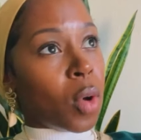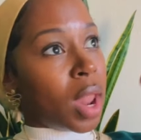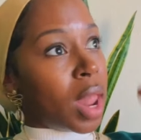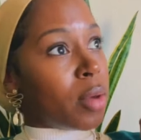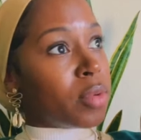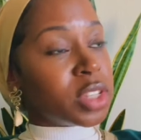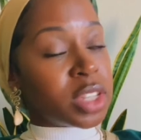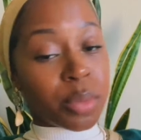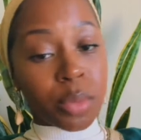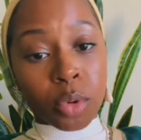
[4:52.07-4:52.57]
While
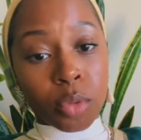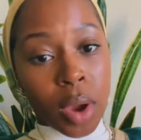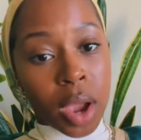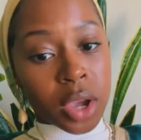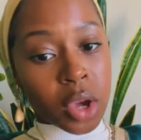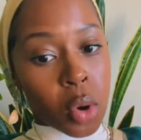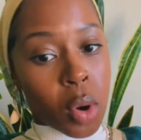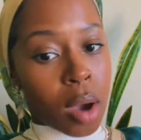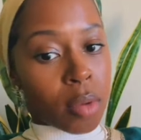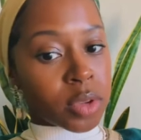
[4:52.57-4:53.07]
I was in
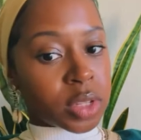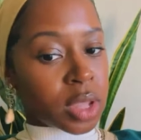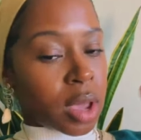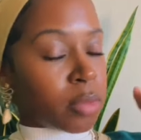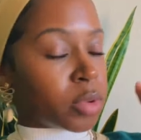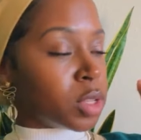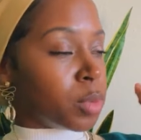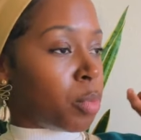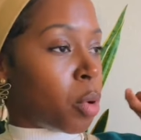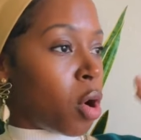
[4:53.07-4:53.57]
Morocco, I was
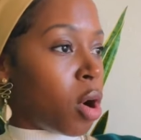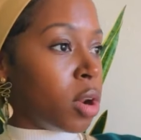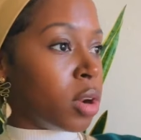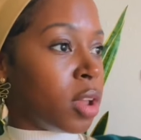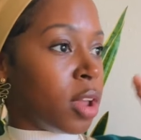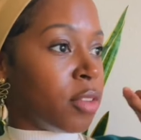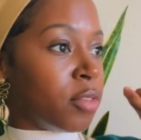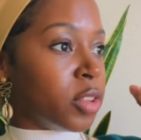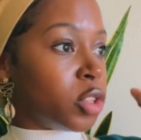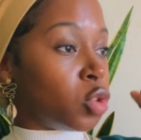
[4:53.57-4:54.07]
I was a
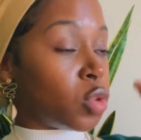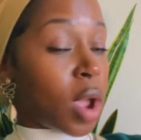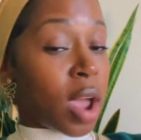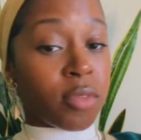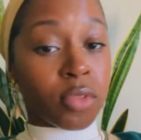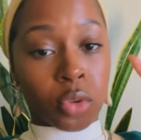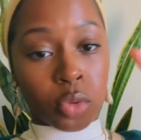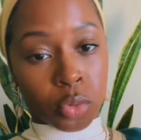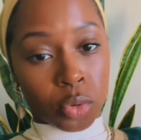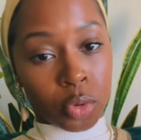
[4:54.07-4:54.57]
part of a
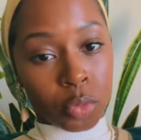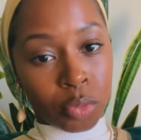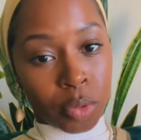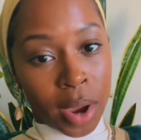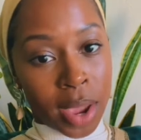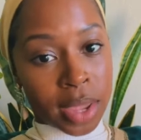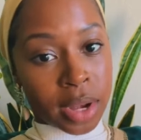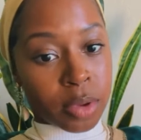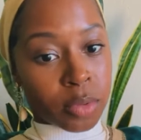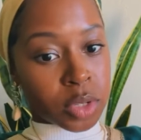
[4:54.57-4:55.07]
travel group,
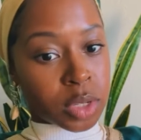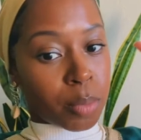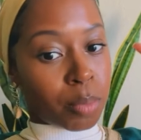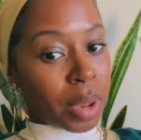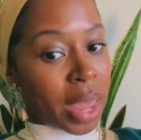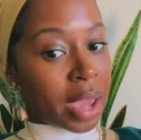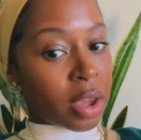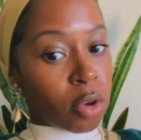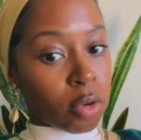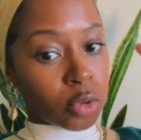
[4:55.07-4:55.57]
right? It was a
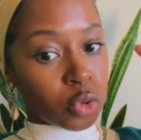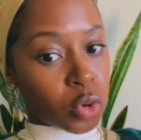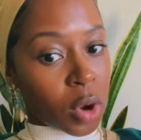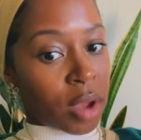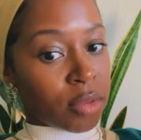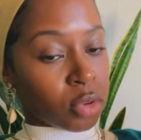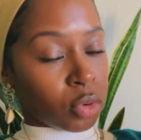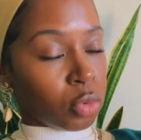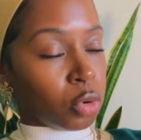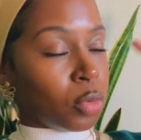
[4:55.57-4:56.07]
black-owned
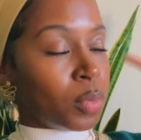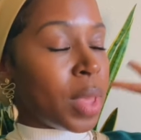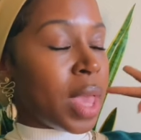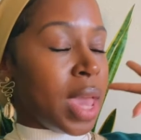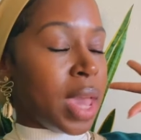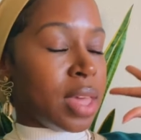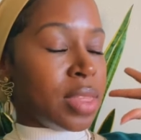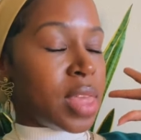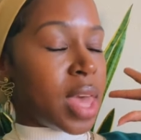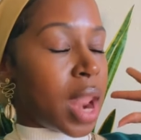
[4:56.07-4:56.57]
travel group
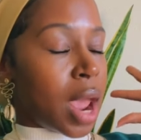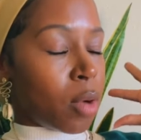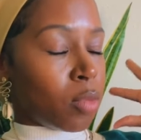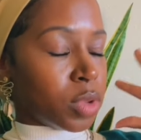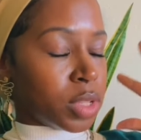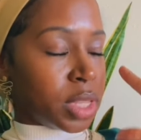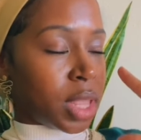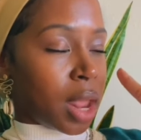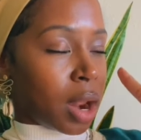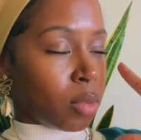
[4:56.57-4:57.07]
that I
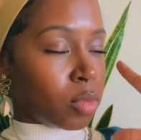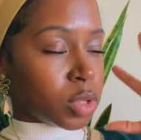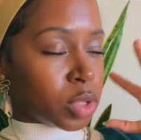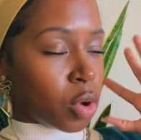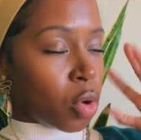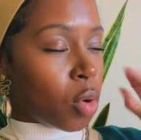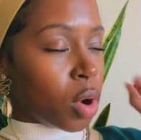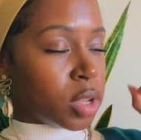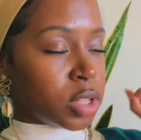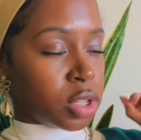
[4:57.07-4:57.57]
was that I
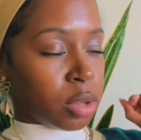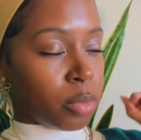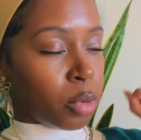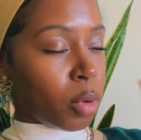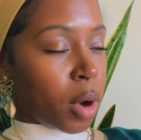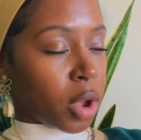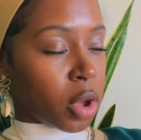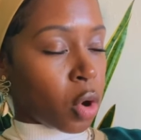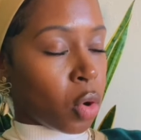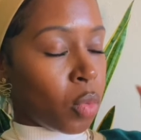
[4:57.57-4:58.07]
was going to
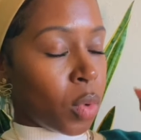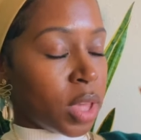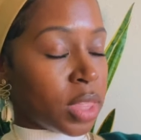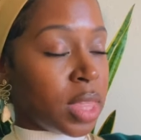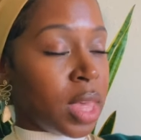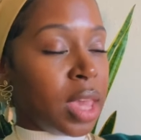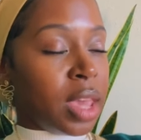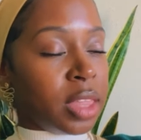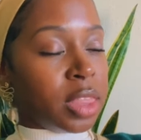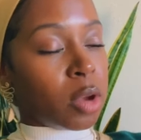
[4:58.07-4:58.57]
Morocco
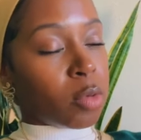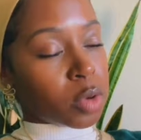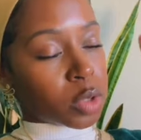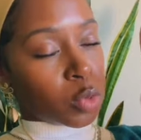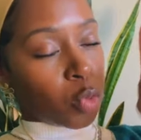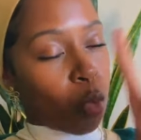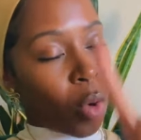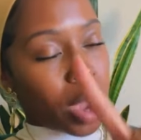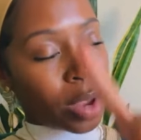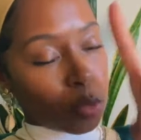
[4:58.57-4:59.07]
with. There
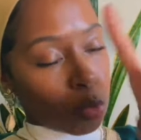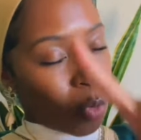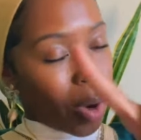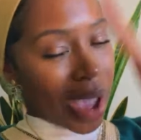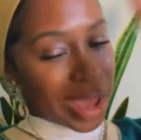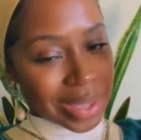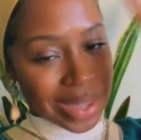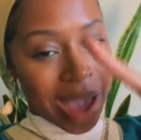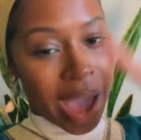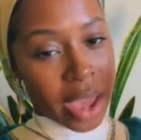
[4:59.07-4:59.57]
was one
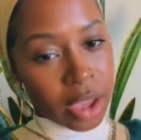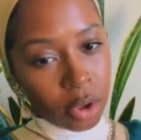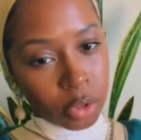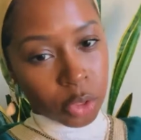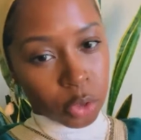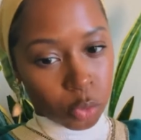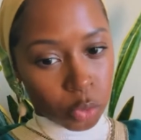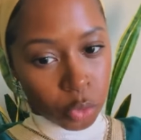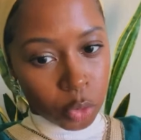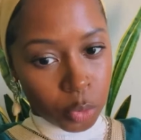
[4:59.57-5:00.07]
white guy
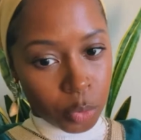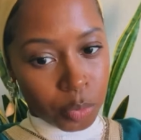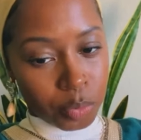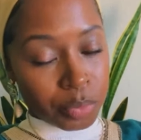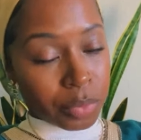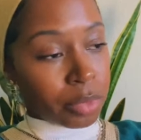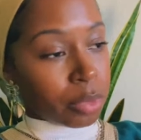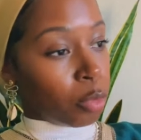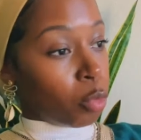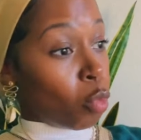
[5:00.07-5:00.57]
on the group.
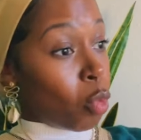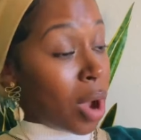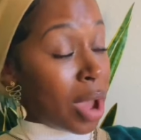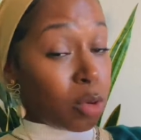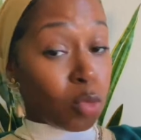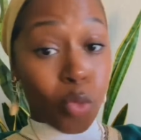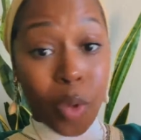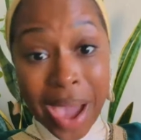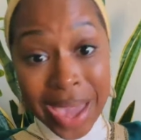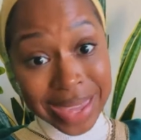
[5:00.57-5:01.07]

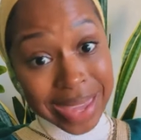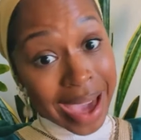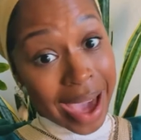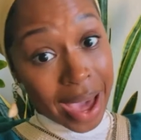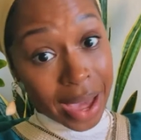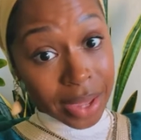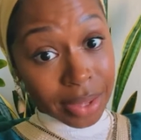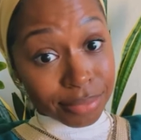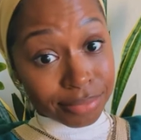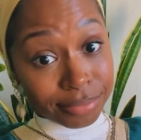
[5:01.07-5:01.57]
One white
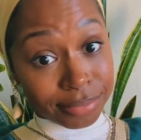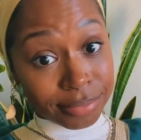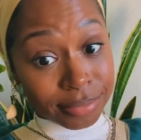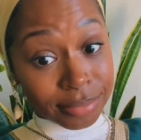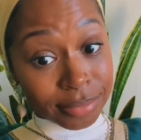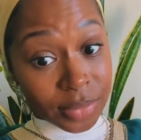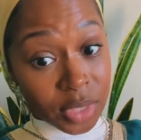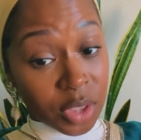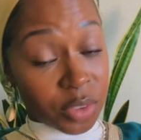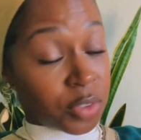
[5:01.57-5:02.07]
guy.
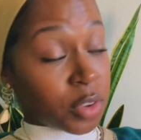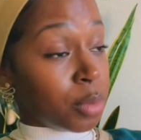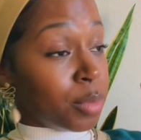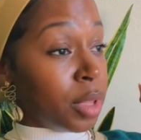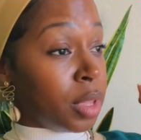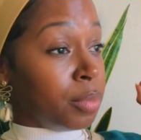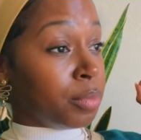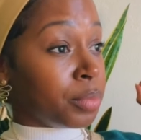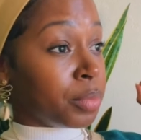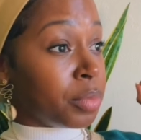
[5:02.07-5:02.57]
You feel
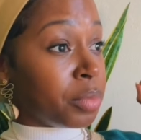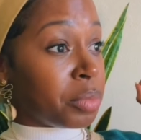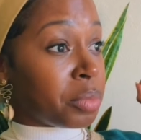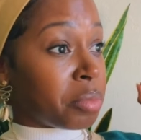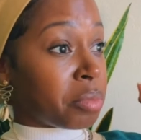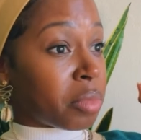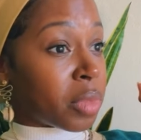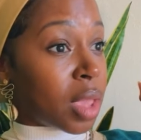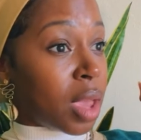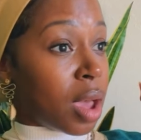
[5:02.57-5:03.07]
me?
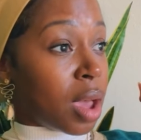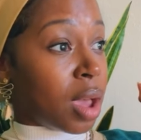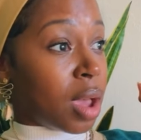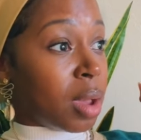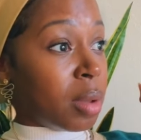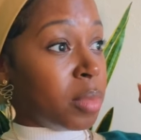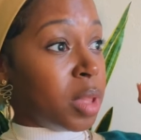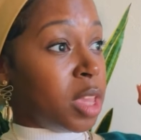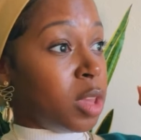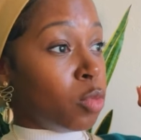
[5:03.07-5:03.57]

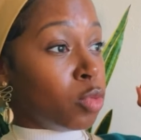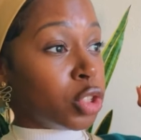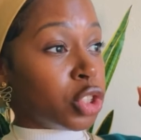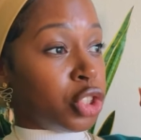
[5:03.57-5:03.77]
Um, he